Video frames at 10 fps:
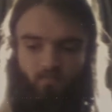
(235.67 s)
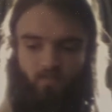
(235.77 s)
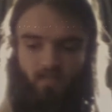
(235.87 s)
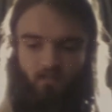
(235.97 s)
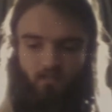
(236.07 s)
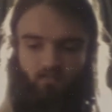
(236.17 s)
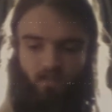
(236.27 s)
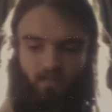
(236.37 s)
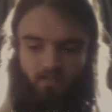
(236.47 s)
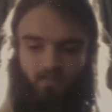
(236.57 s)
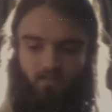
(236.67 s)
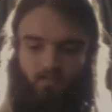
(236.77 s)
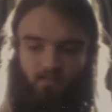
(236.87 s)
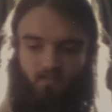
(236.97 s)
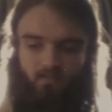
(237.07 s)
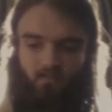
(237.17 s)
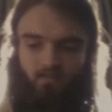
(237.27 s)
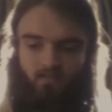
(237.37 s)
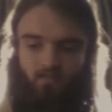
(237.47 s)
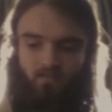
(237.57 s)
I've never been more terrified.
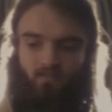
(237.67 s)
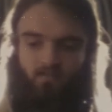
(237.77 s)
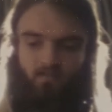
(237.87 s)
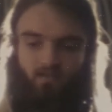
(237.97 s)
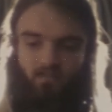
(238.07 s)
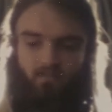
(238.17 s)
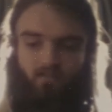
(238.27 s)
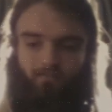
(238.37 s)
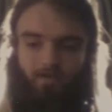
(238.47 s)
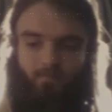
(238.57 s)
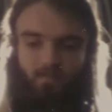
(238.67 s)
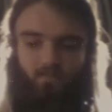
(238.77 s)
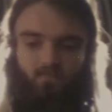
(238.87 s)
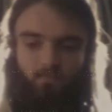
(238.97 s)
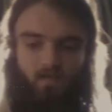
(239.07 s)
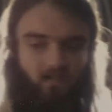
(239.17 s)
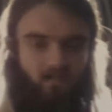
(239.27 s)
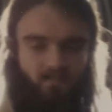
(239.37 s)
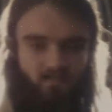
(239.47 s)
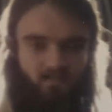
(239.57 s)
So into the
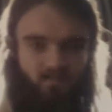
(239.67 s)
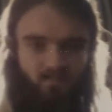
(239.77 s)
rapids of the